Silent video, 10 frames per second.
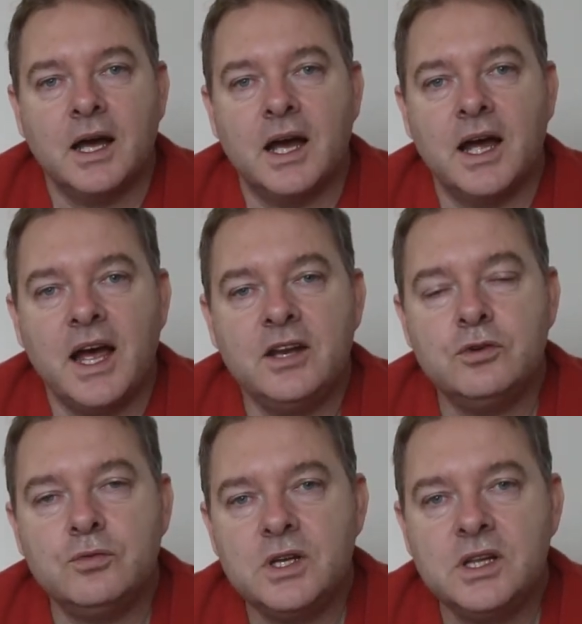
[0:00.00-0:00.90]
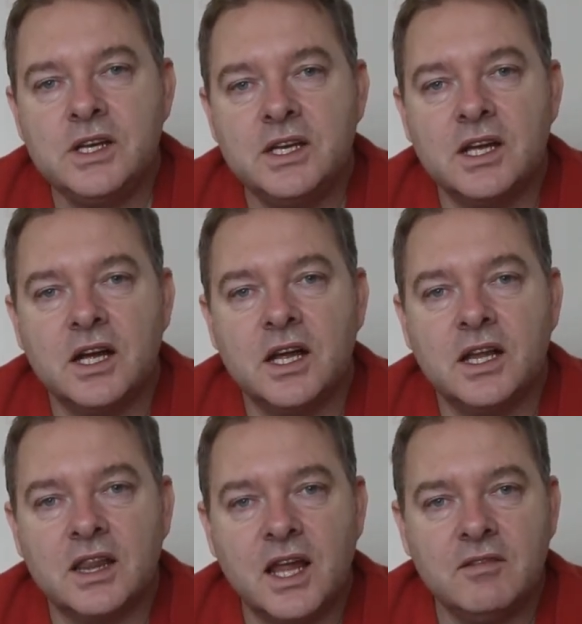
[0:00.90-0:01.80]
and you really
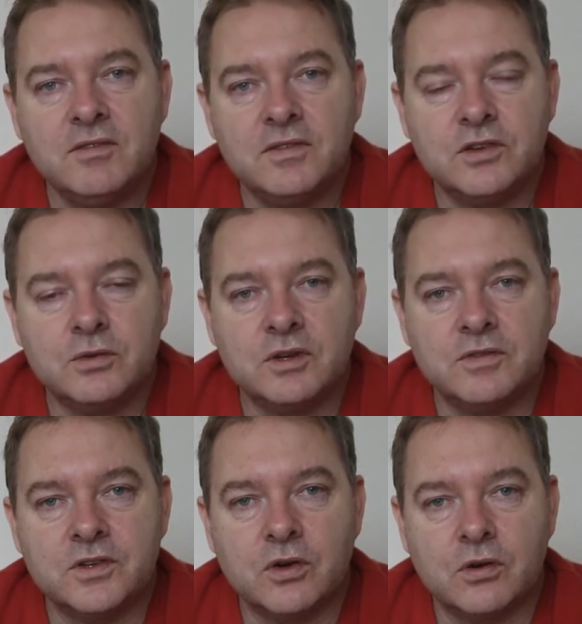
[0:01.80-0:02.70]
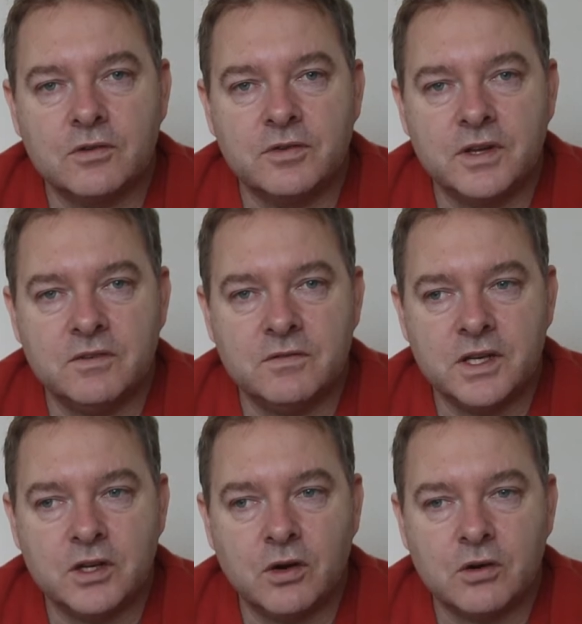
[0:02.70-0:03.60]
love doing photography and
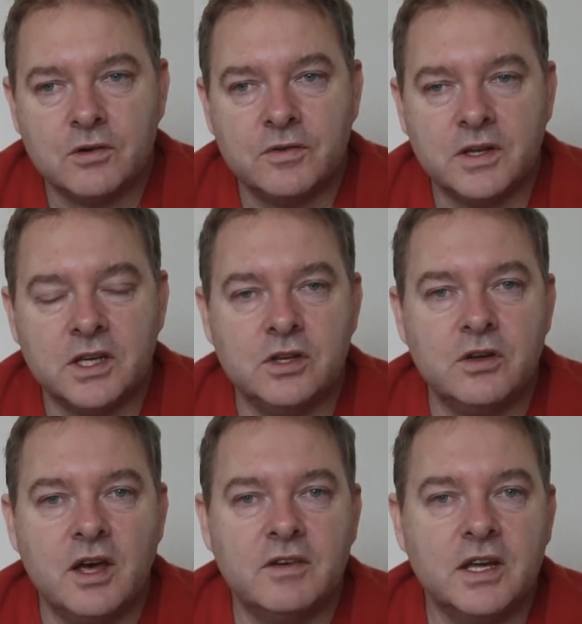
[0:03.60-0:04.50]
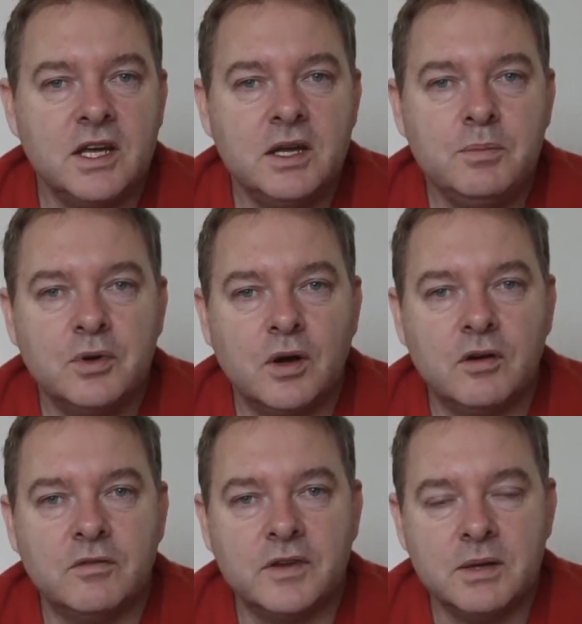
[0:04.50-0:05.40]
videography, you have a heap
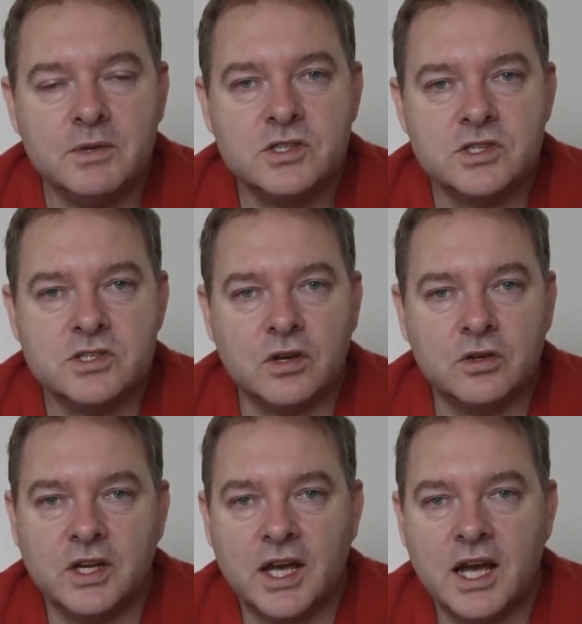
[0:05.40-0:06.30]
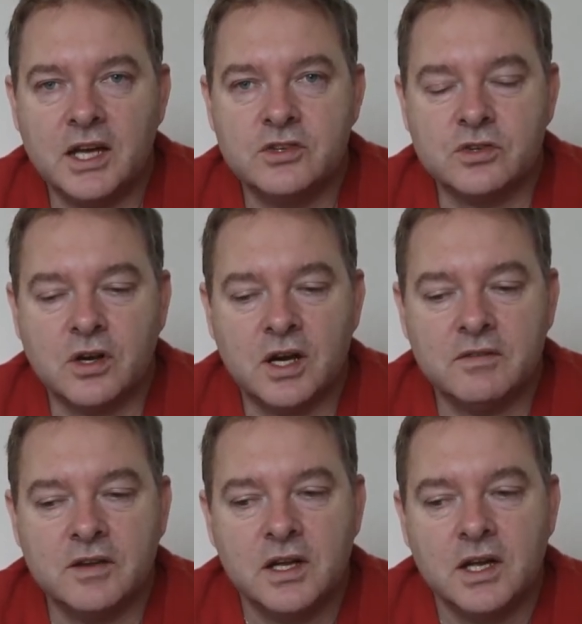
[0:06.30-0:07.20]
of images on your hard
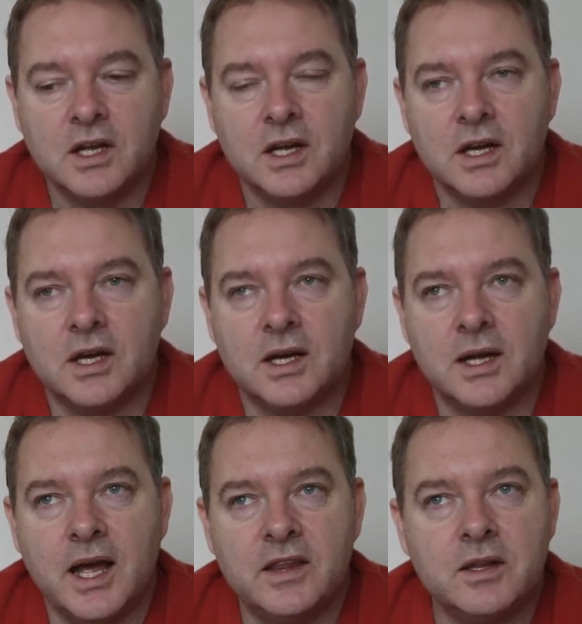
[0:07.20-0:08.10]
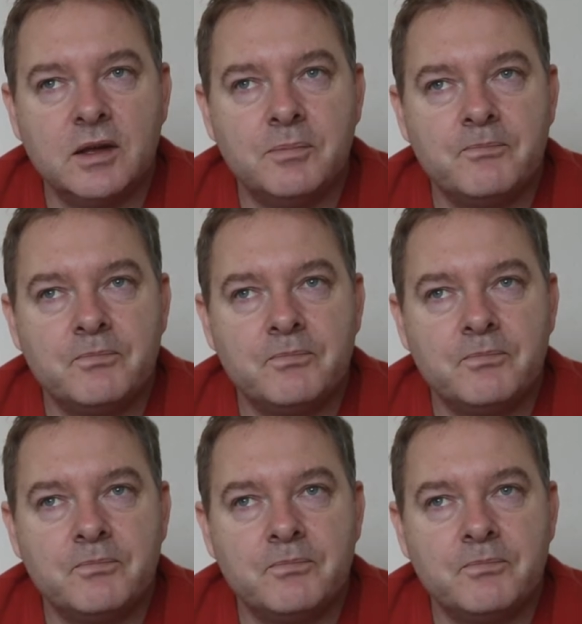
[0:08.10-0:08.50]
drive, and the